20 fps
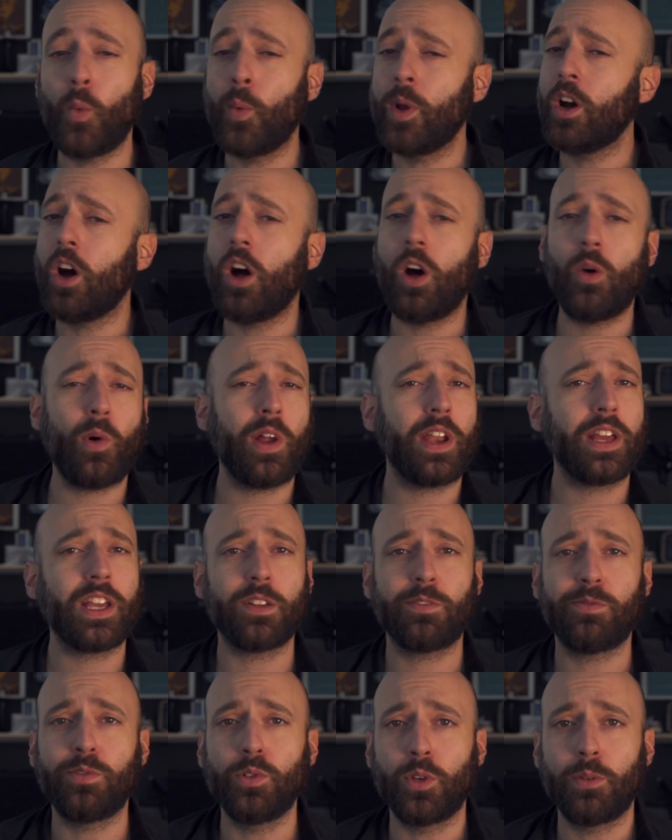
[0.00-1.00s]
We all want to
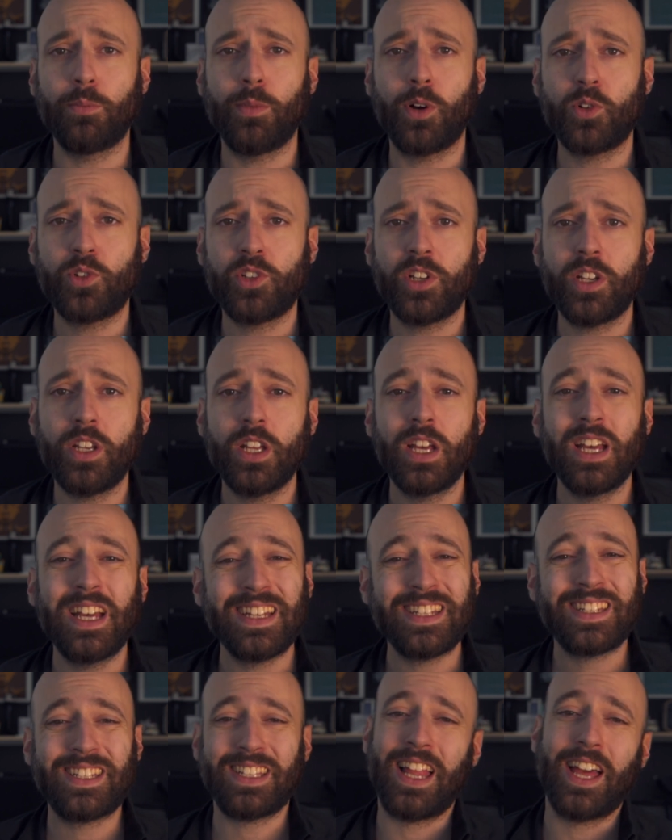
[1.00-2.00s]
get fluid motion.
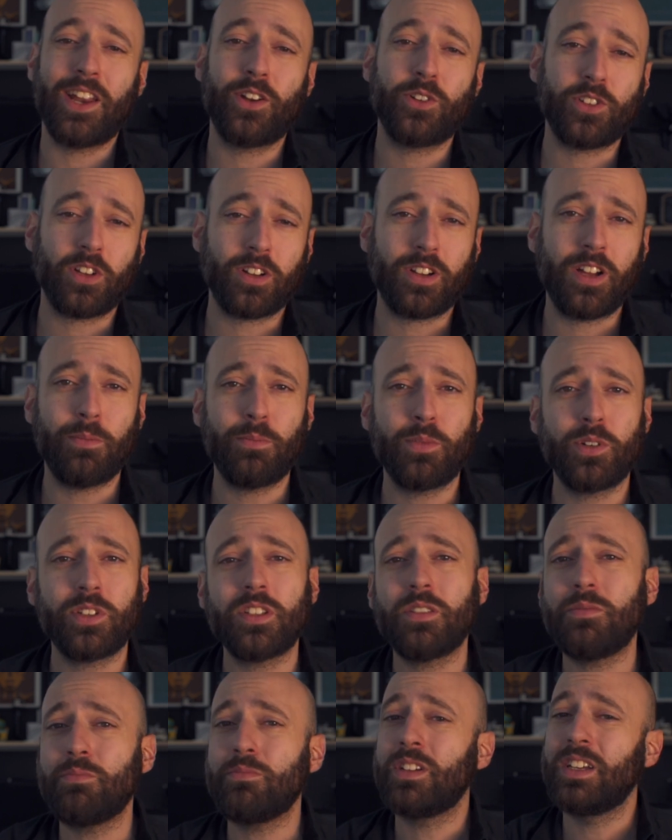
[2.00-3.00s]
Sliders are
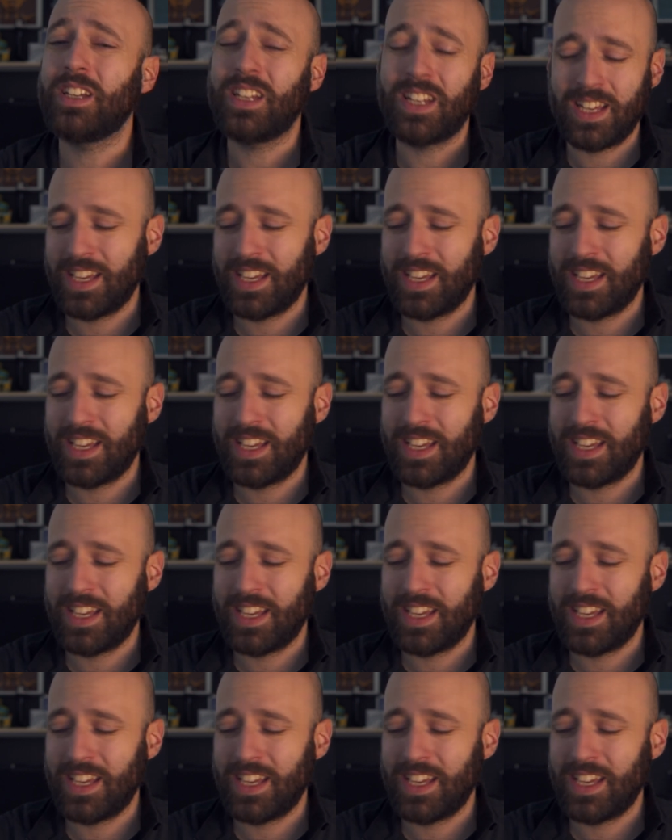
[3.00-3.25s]
cumbersome.